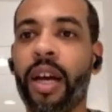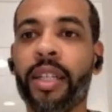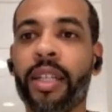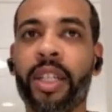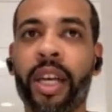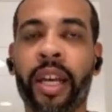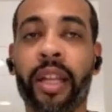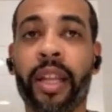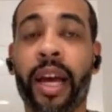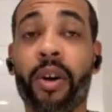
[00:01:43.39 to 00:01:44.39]
and
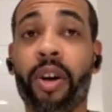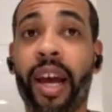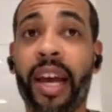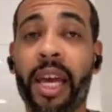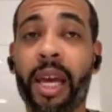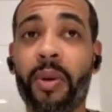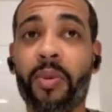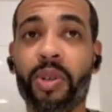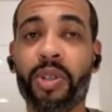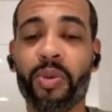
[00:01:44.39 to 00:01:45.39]
seeing that, okay, he
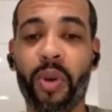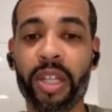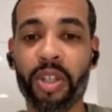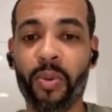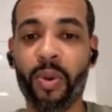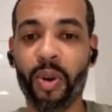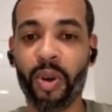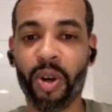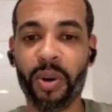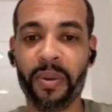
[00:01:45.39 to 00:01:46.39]
was waging
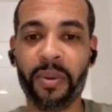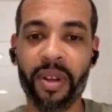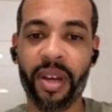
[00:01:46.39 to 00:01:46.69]
war